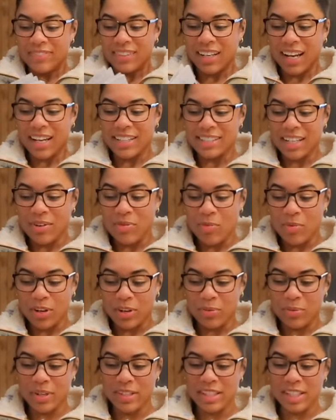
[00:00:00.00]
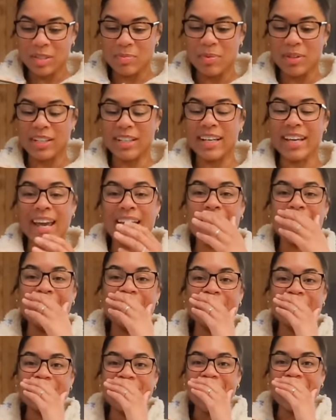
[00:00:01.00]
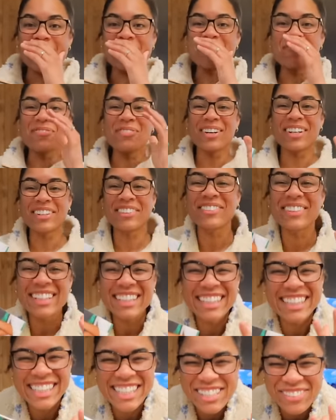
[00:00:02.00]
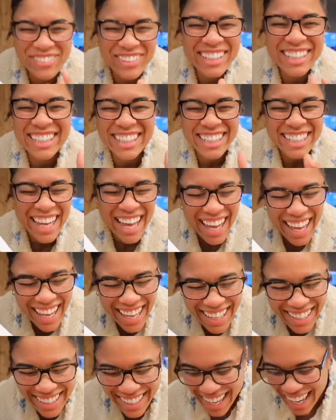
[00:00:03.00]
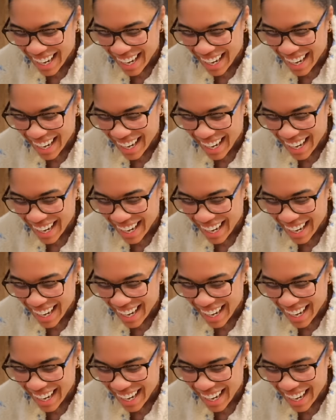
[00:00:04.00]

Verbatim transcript: Guys, I wanna read this book again. I wanna read this book again.